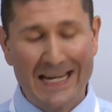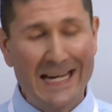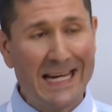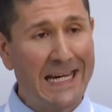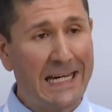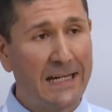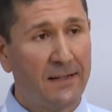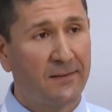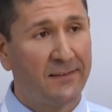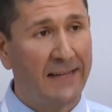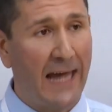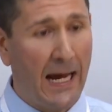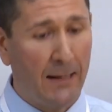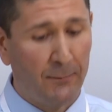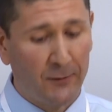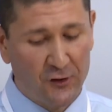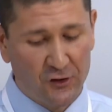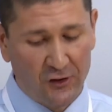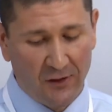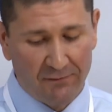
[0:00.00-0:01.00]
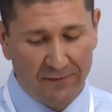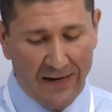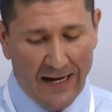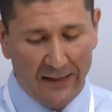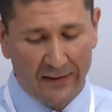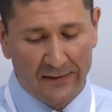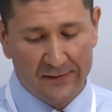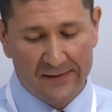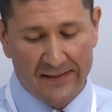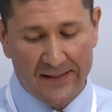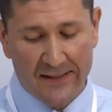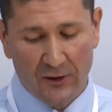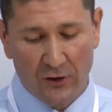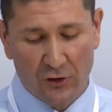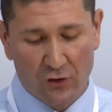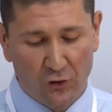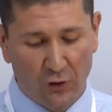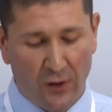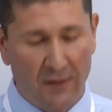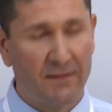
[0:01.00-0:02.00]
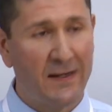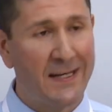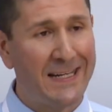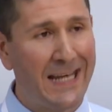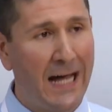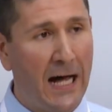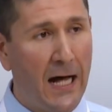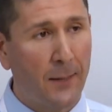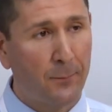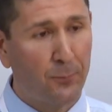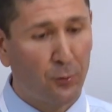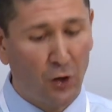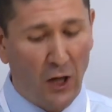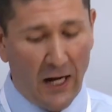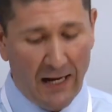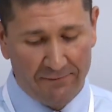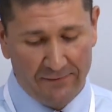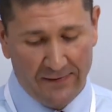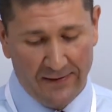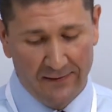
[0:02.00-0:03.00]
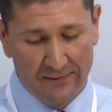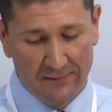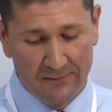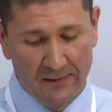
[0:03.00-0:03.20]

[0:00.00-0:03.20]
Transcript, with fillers: He established a volunteer-driven nonprofit